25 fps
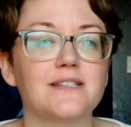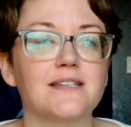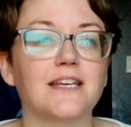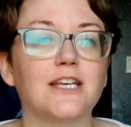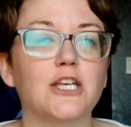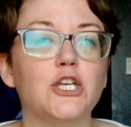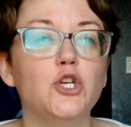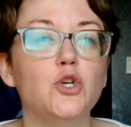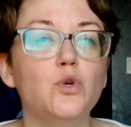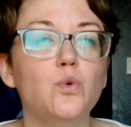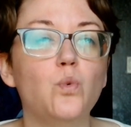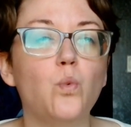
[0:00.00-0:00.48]

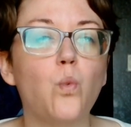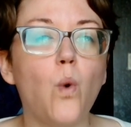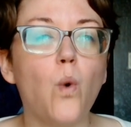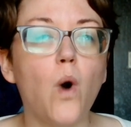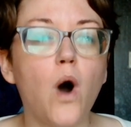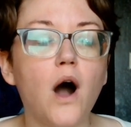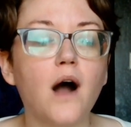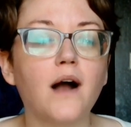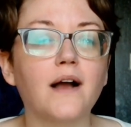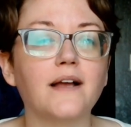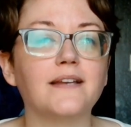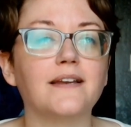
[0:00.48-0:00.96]
Like you
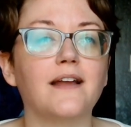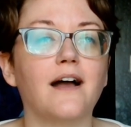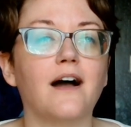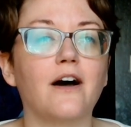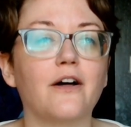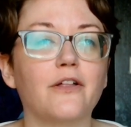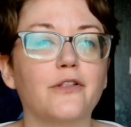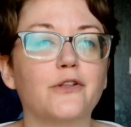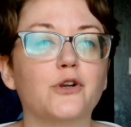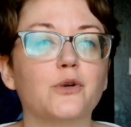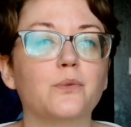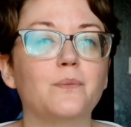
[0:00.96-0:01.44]
want
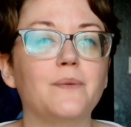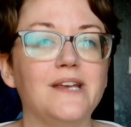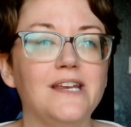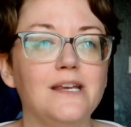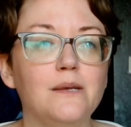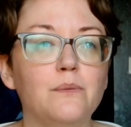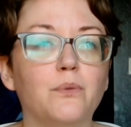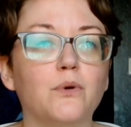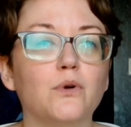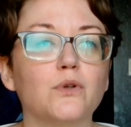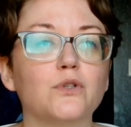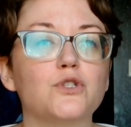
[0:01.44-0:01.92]
other
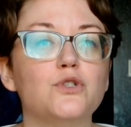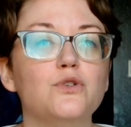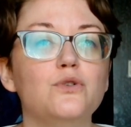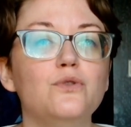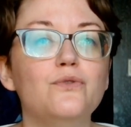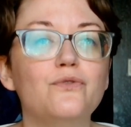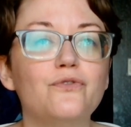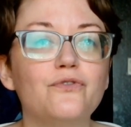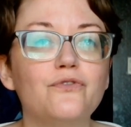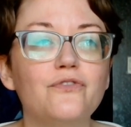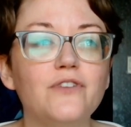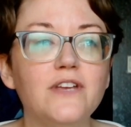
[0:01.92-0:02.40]
people to
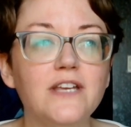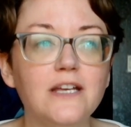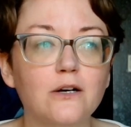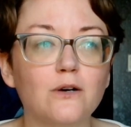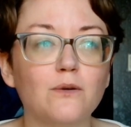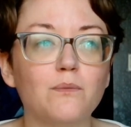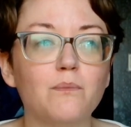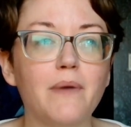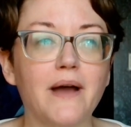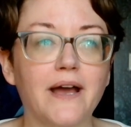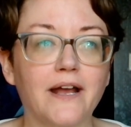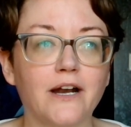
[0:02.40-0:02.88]
feel
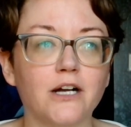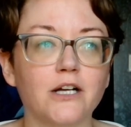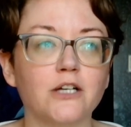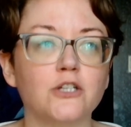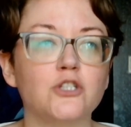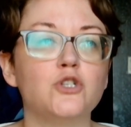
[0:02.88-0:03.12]
better,